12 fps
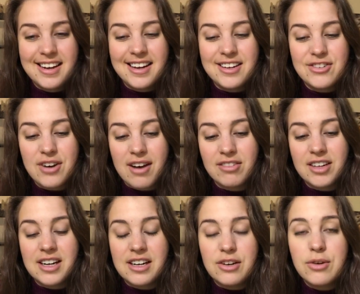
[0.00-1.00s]
in
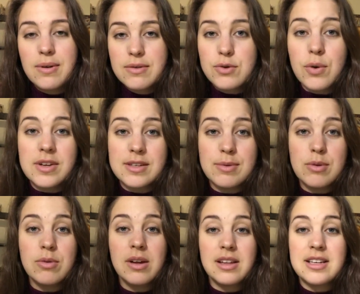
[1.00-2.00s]
traveling, I knew I was going to be
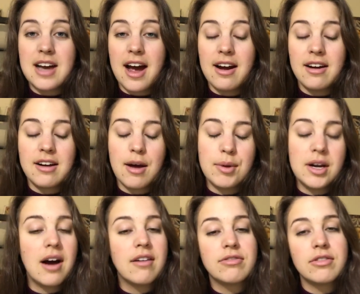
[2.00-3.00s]
really tired coming
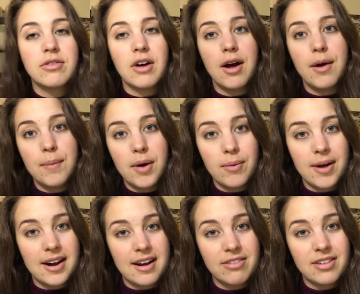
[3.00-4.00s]
off from a
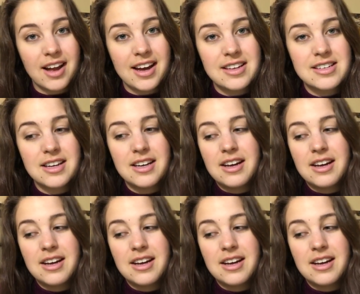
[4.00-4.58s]
red-eye flight,